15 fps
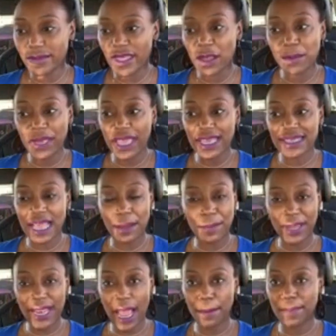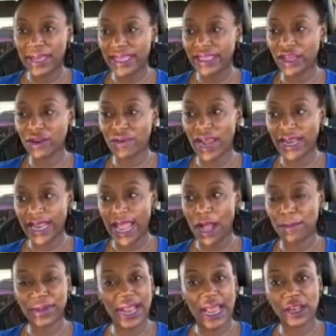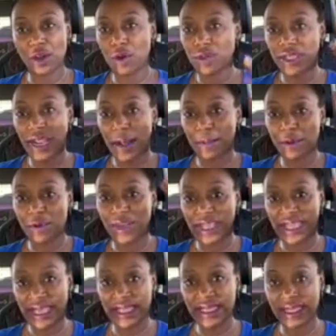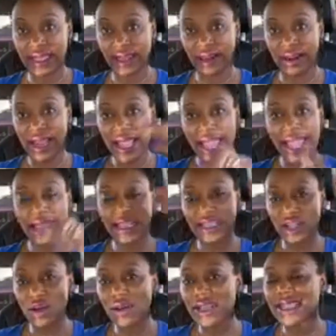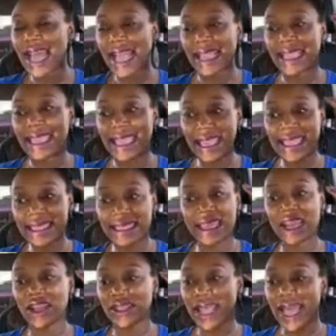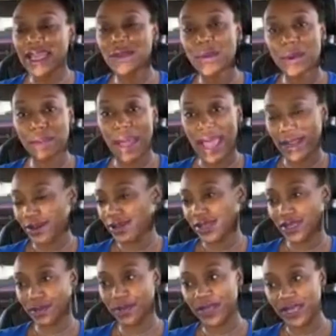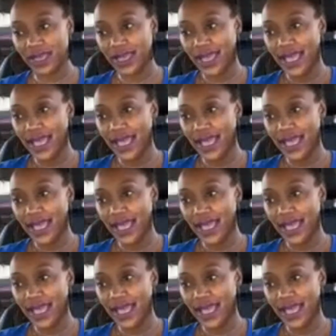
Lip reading: Because I may not be there right now, but I know that I'm going to get there. And as long as I get there, that's what matters to me.